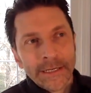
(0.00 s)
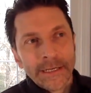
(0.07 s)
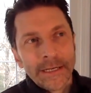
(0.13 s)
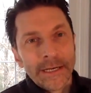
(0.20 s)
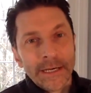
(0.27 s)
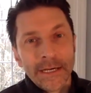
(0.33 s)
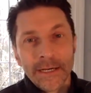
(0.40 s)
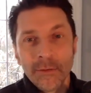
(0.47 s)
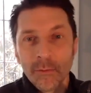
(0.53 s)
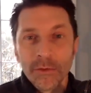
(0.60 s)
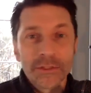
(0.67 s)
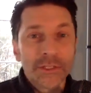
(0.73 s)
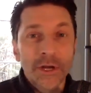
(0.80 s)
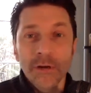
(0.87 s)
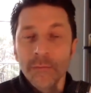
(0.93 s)

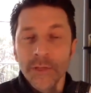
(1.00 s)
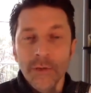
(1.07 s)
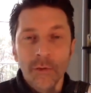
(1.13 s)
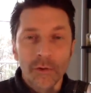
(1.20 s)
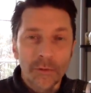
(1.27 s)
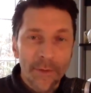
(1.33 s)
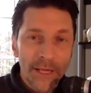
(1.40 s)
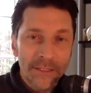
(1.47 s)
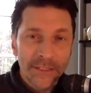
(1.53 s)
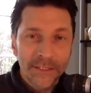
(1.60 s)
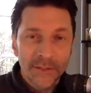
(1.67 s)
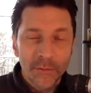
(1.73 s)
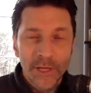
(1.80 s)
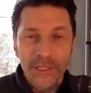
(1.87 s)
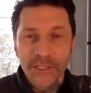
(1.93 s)
We'll start with the quarterback
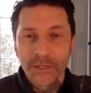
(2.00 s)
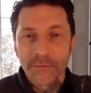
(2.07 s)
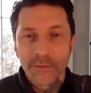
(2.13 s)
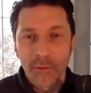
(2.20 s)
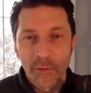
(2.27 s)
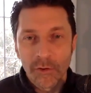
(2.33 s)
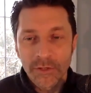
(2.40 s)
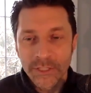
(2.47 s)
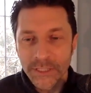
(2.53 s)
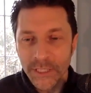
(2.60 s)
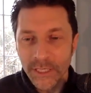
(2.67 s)
situation, of course.